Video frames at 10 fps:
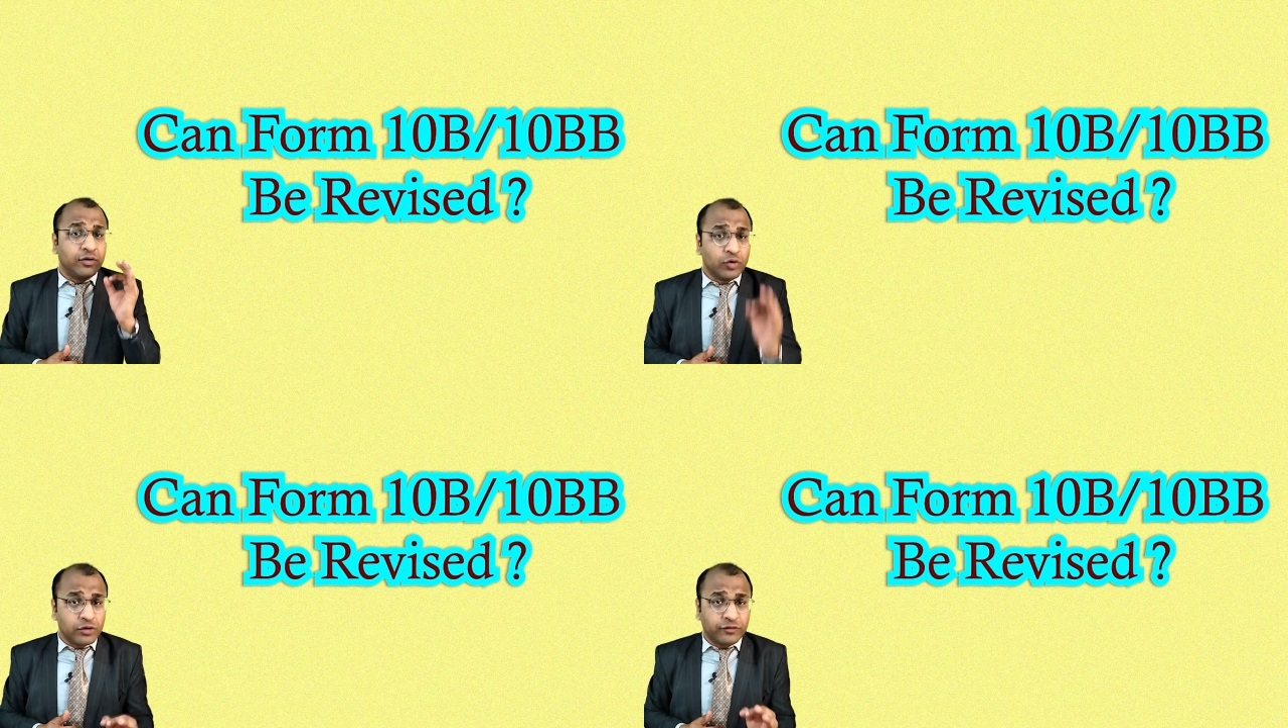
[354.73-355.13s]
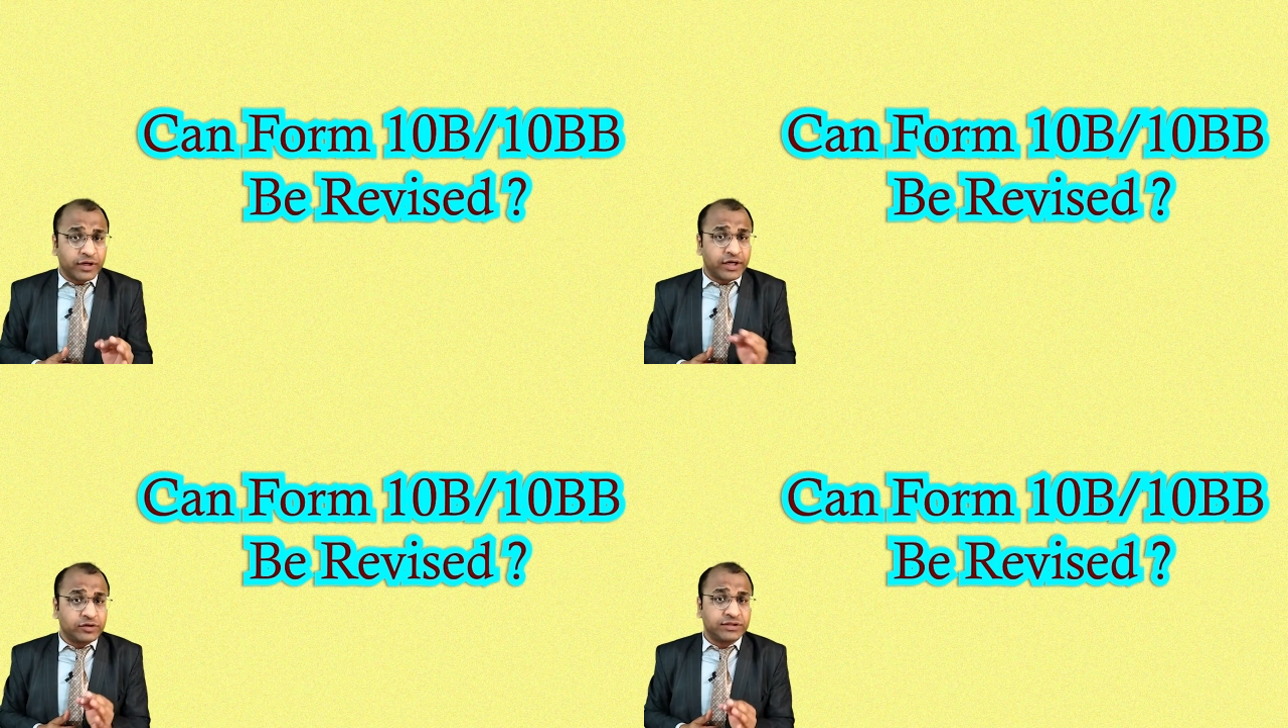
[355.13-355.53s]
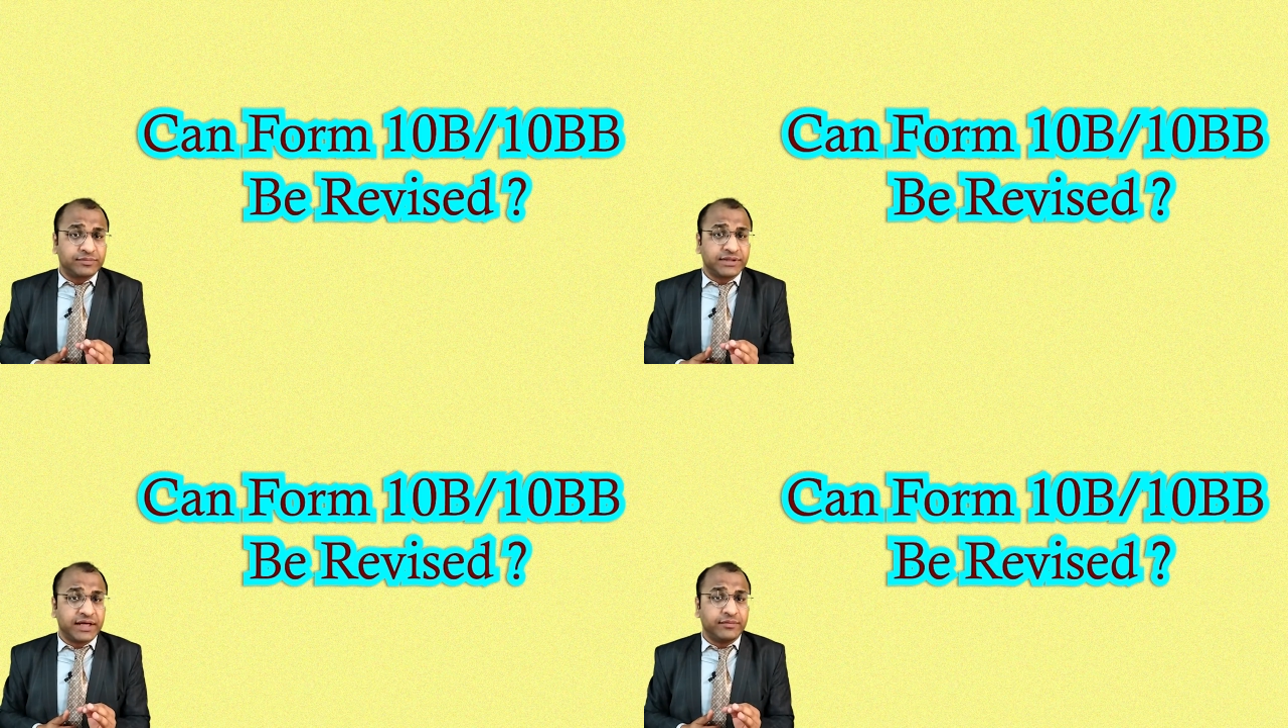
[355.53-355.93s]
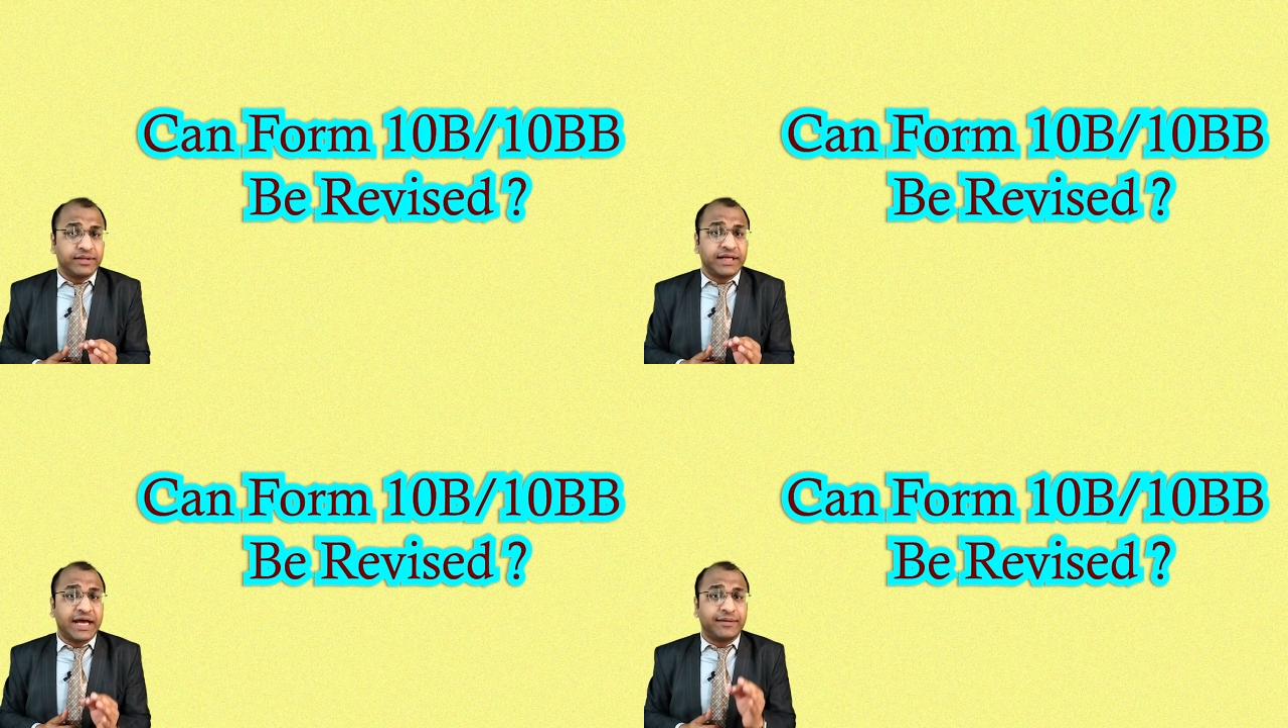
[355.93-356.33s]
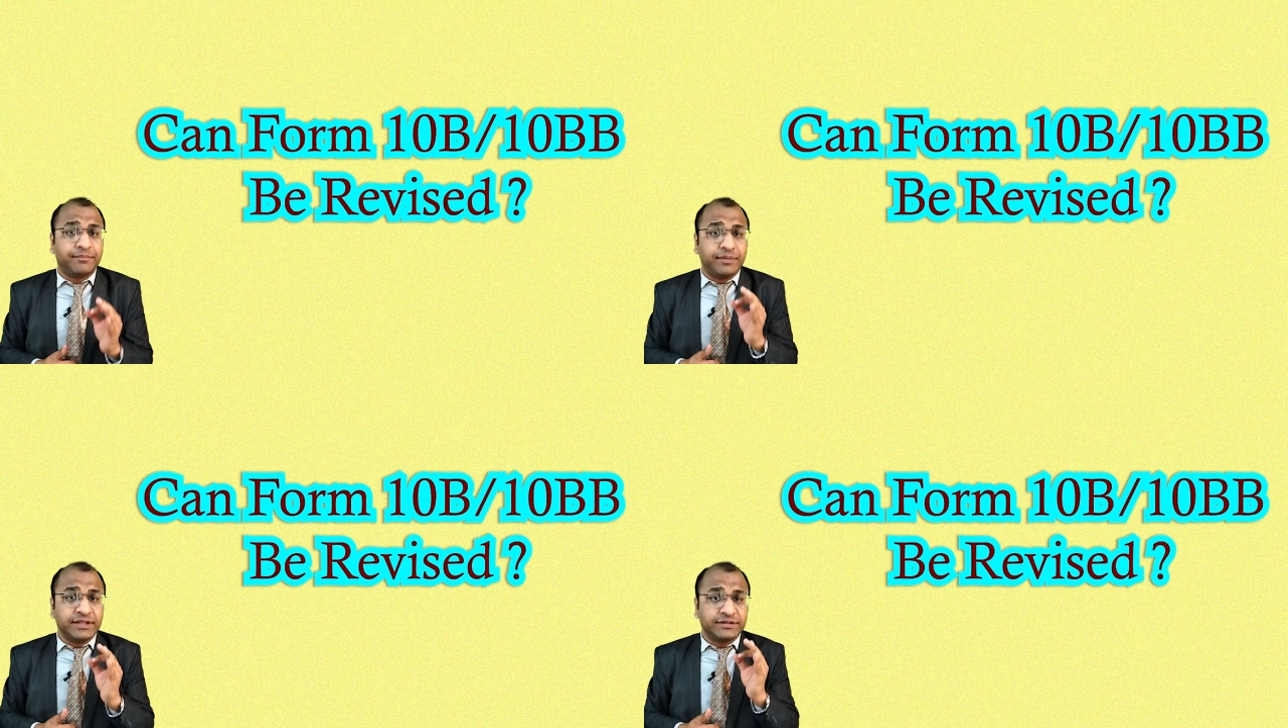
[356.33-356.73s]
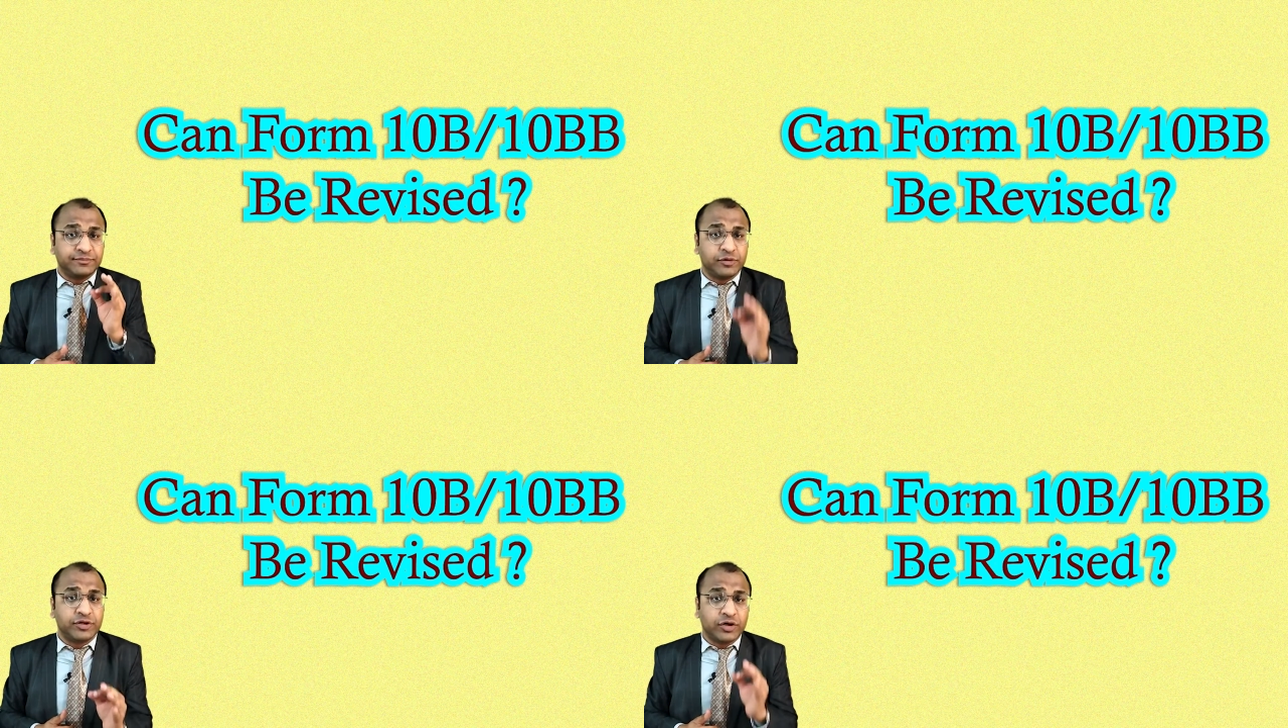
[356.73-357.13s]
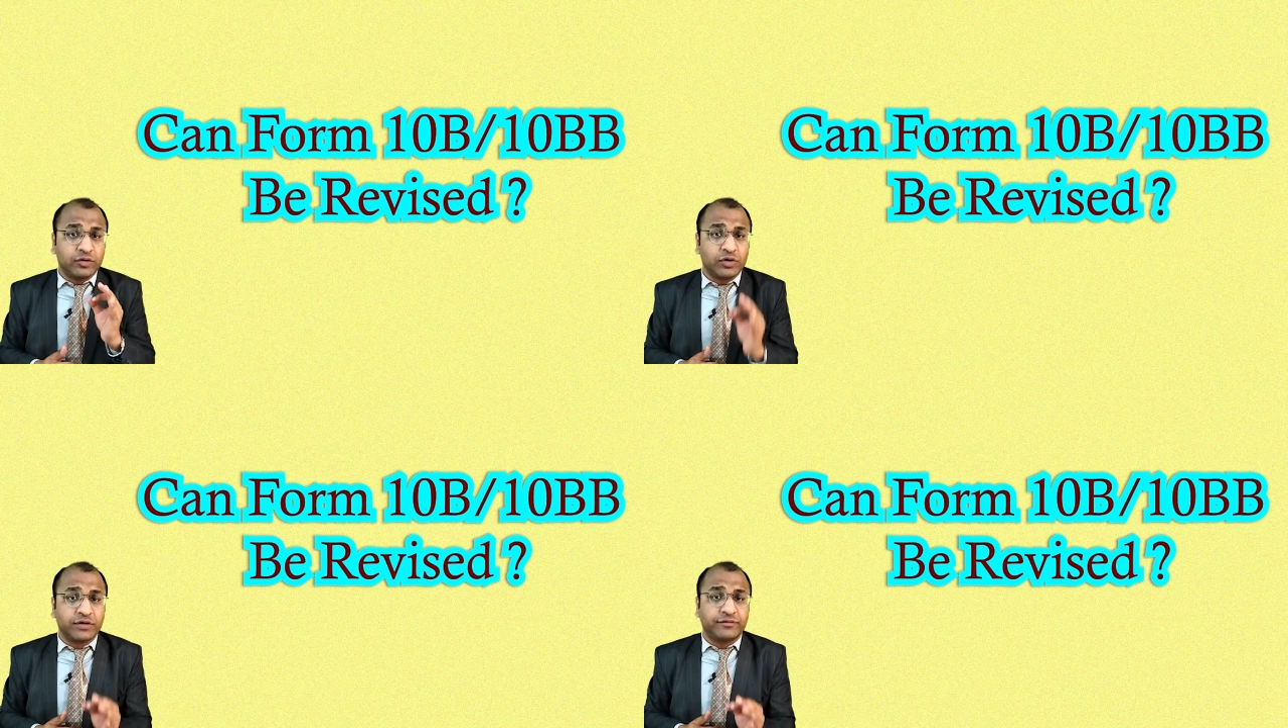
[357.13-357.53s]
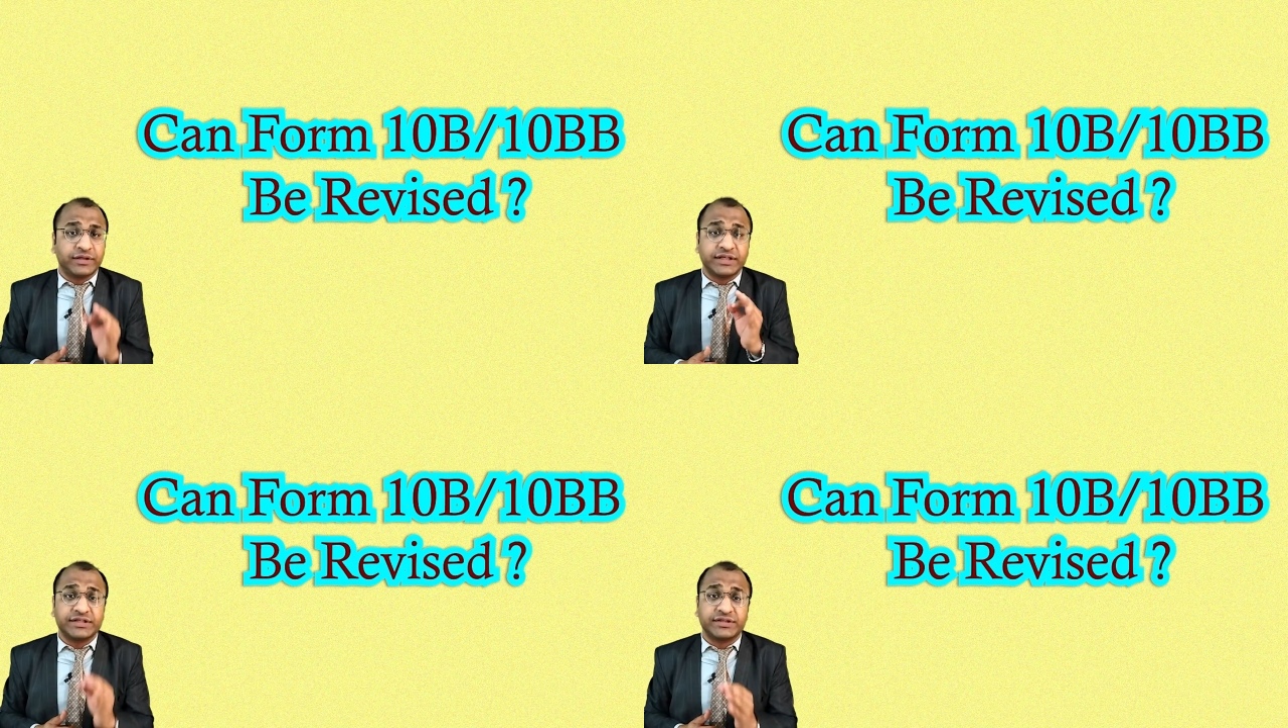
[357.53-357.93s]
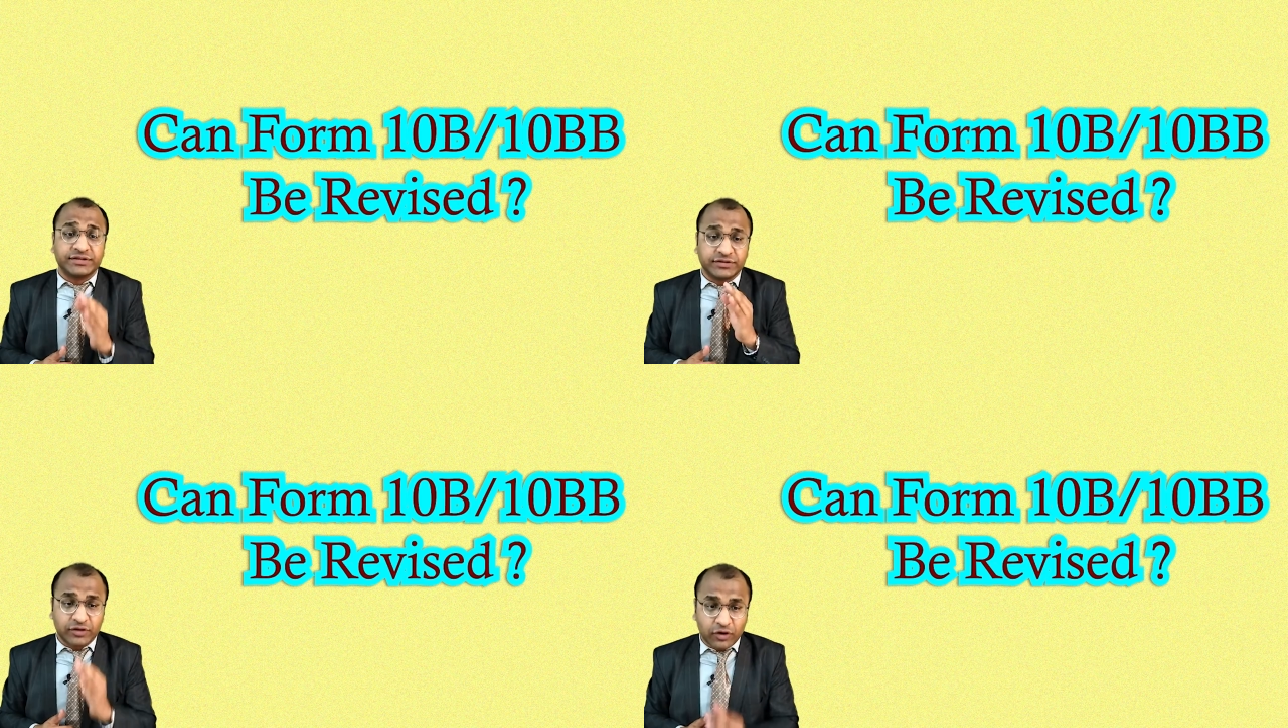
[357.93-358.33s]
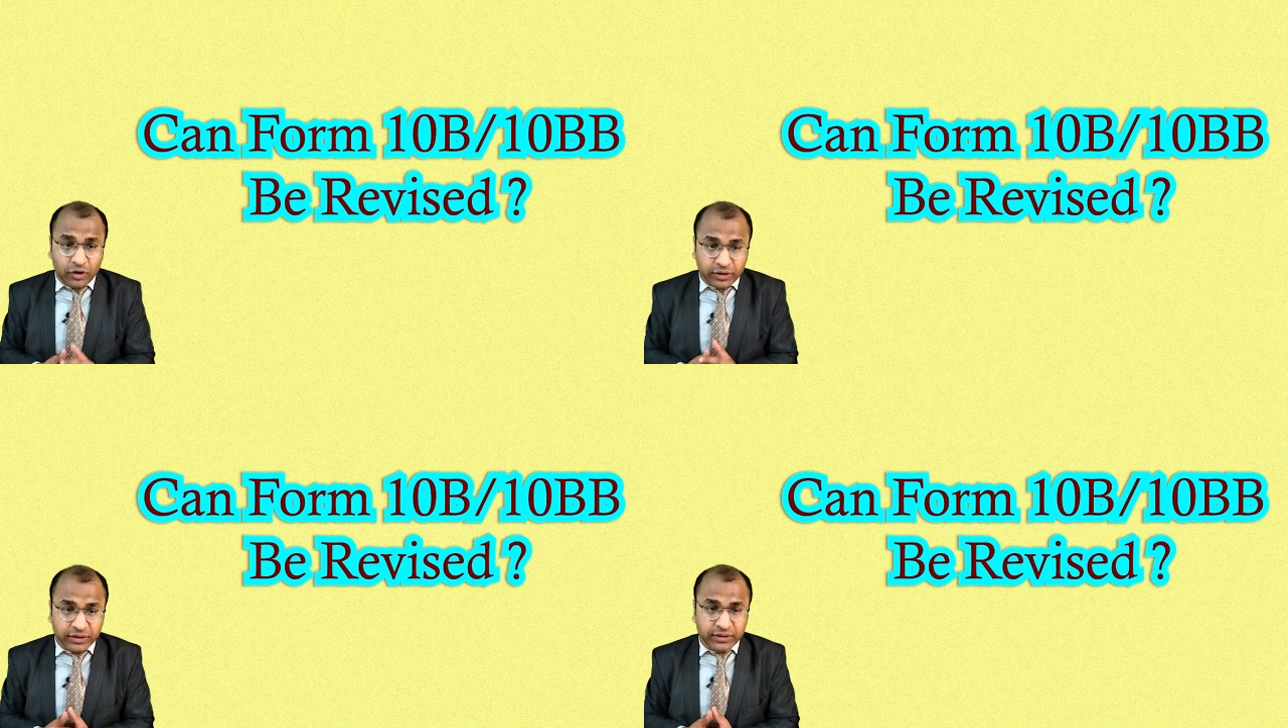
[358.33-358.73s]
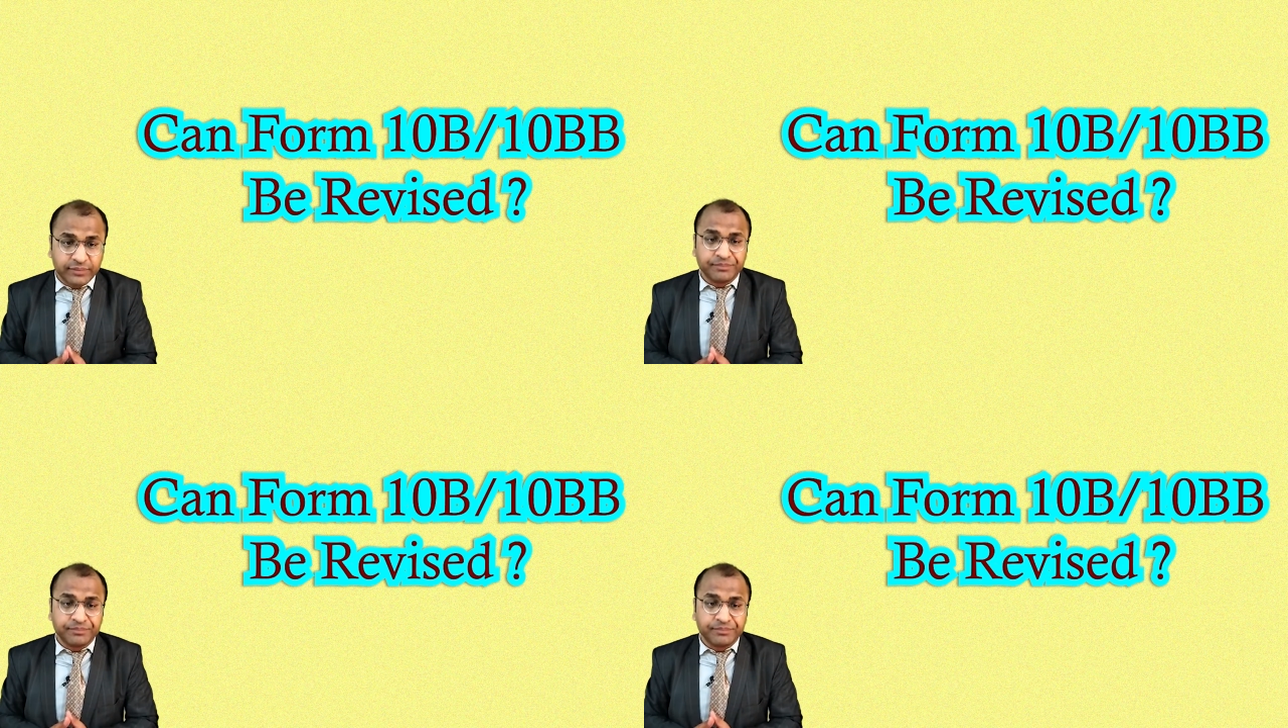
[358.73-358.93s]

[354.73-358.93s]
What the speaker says: Don't forget to subscribe it and please put your notifications on.